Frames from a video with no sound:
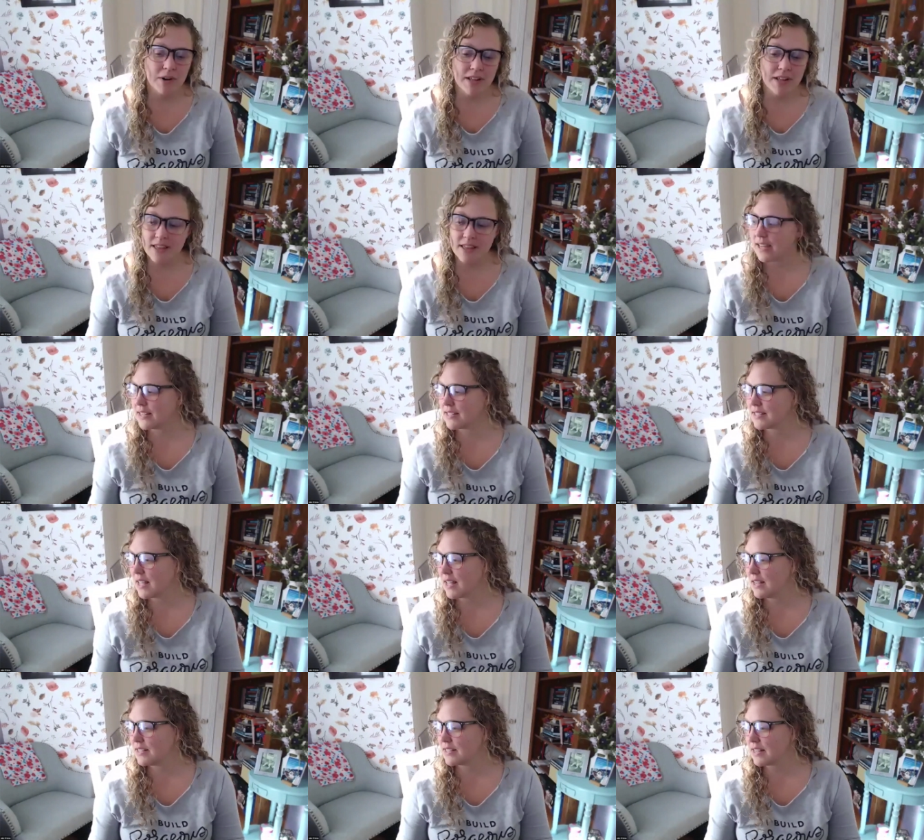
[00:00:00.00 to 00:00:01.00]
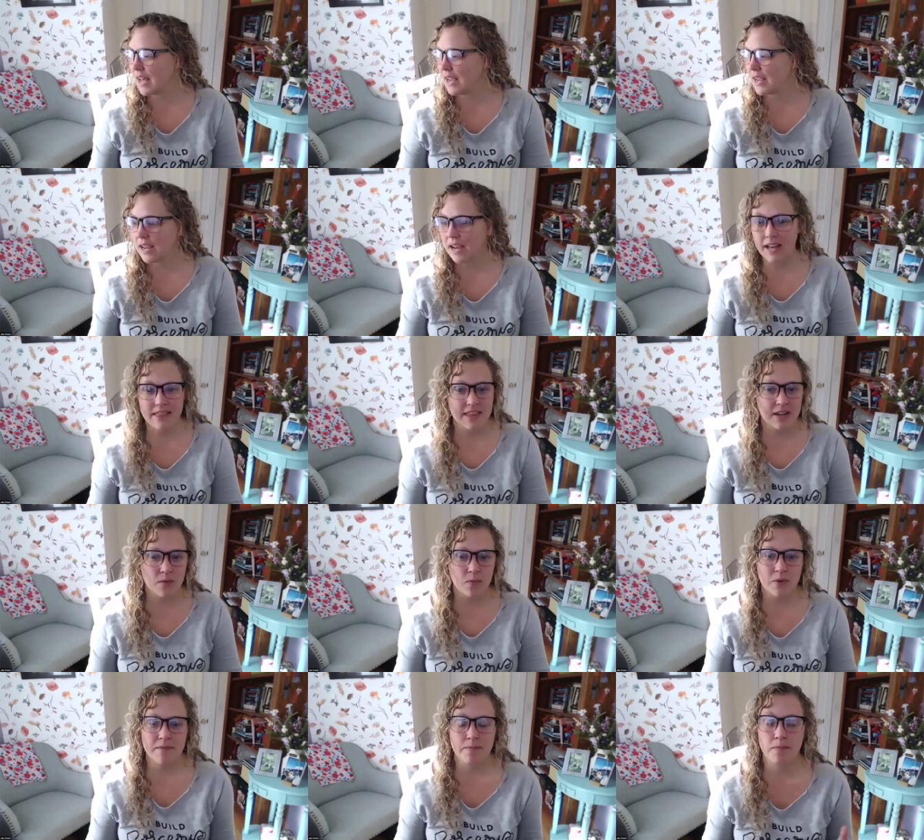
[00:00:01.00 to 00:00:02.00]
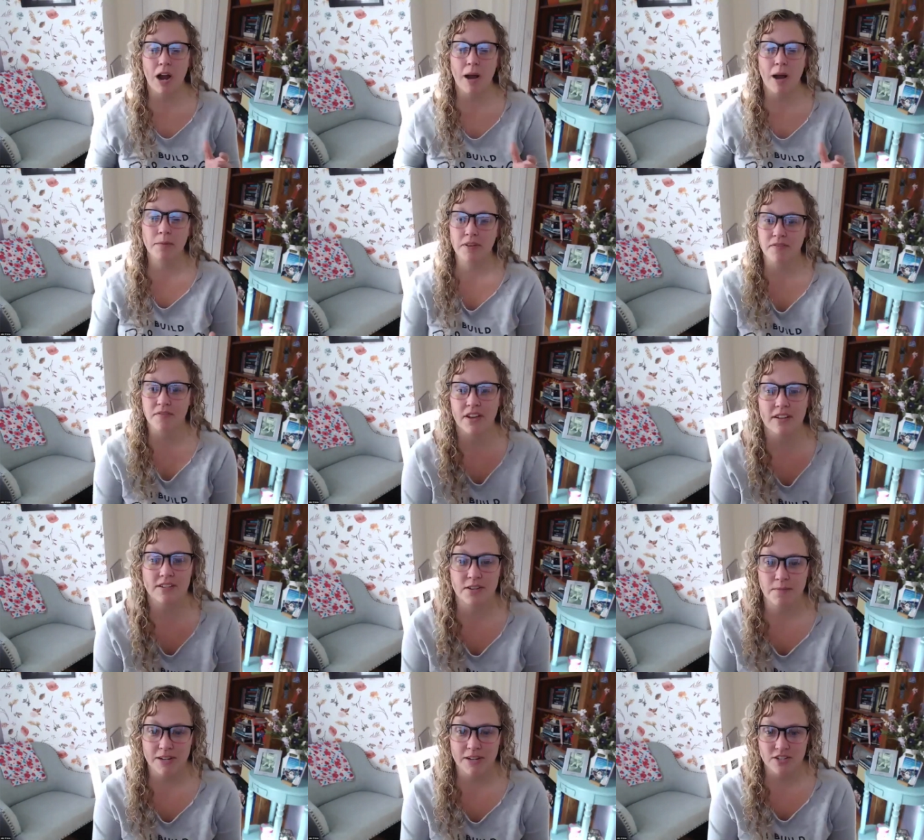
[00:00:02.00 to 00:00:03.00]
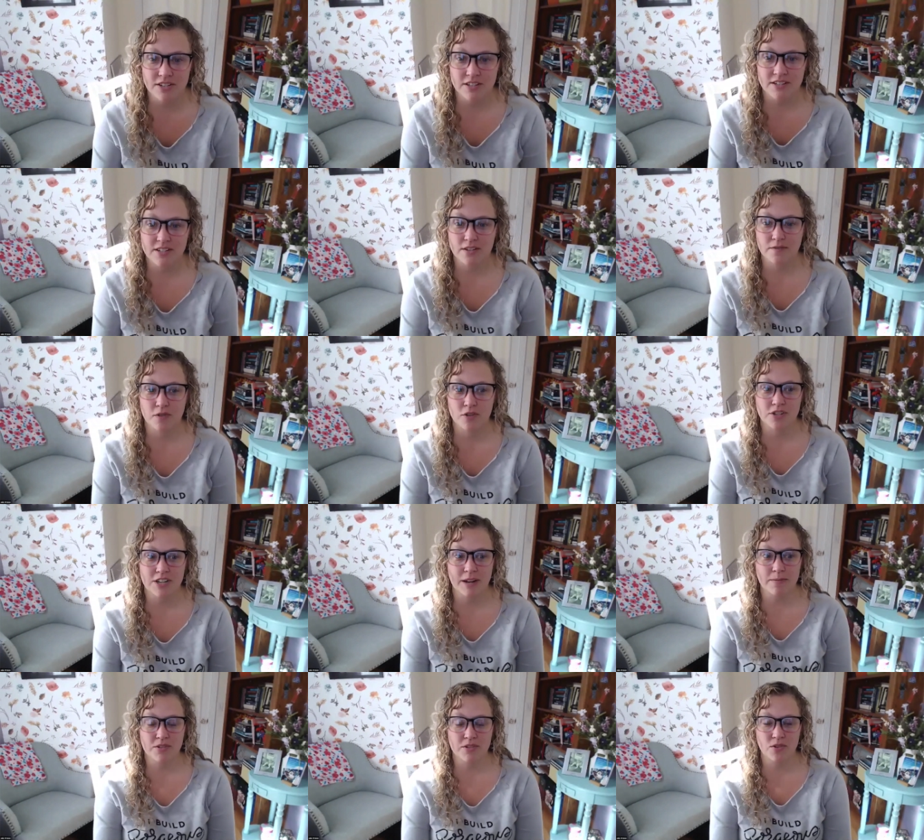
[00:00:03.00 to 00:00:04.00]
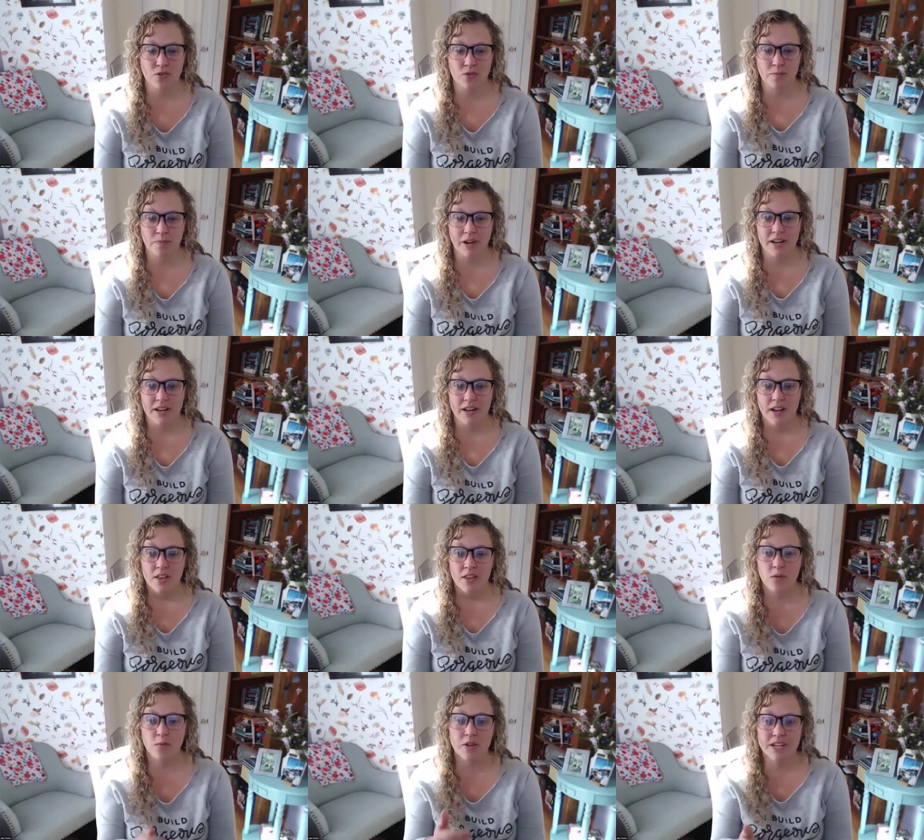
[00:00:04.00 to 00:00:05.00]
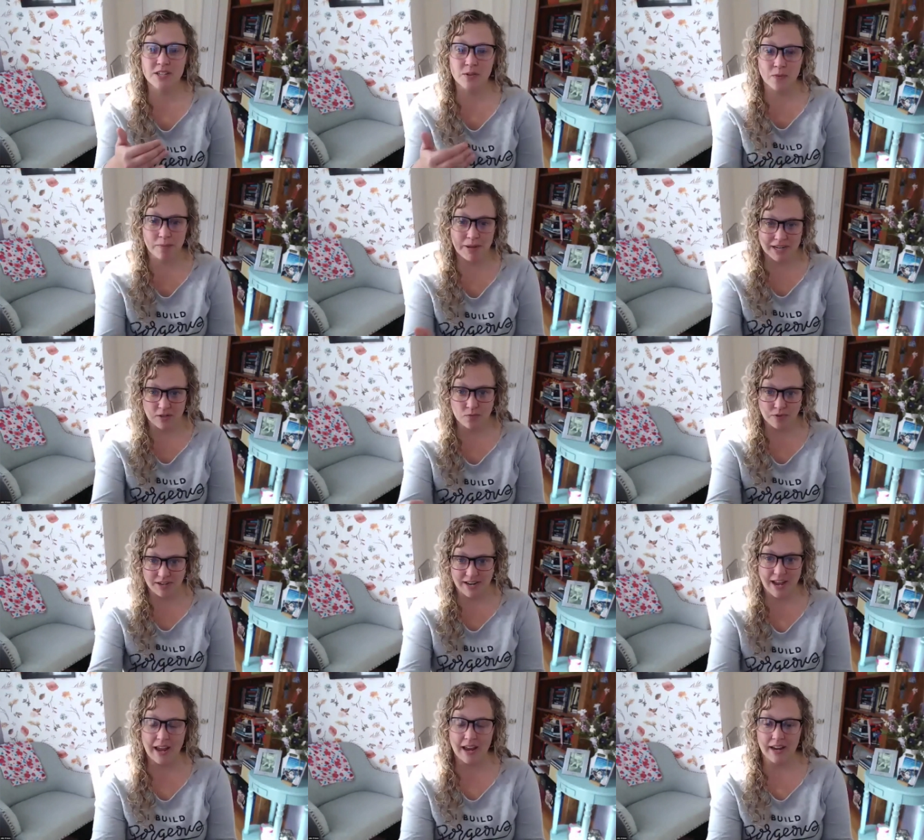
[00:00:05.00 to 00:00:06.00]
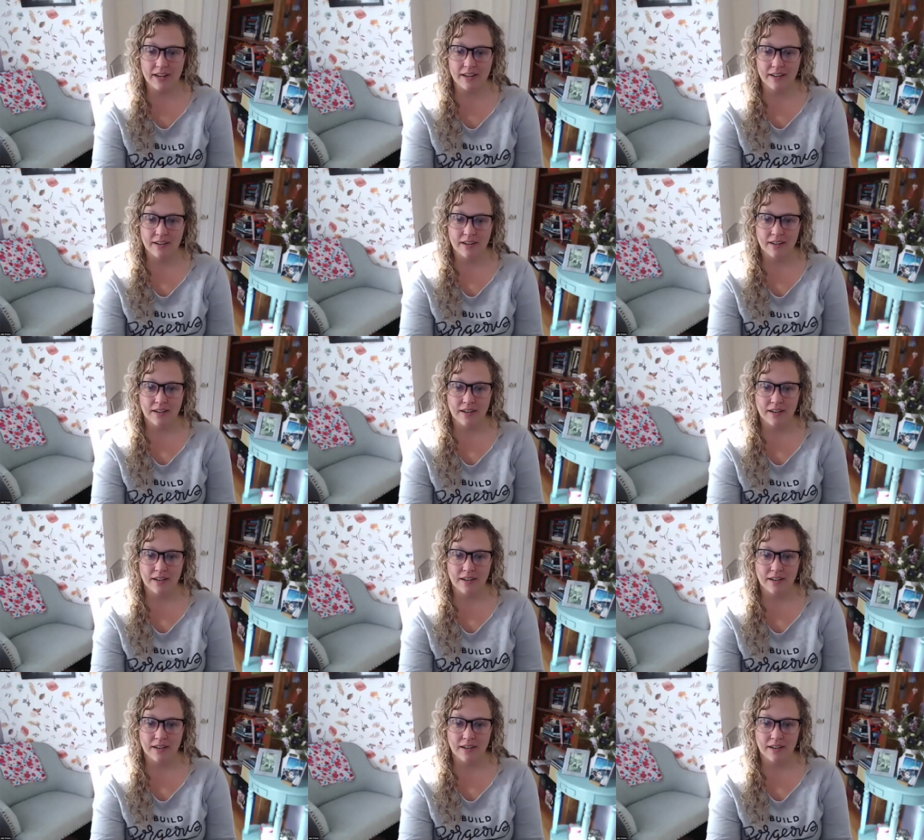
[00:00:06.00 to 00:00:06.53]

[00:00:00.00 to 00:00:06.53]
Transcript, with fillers: of the things is I, I think we probably failed to mention this in the first episode, but the reason we picked Renee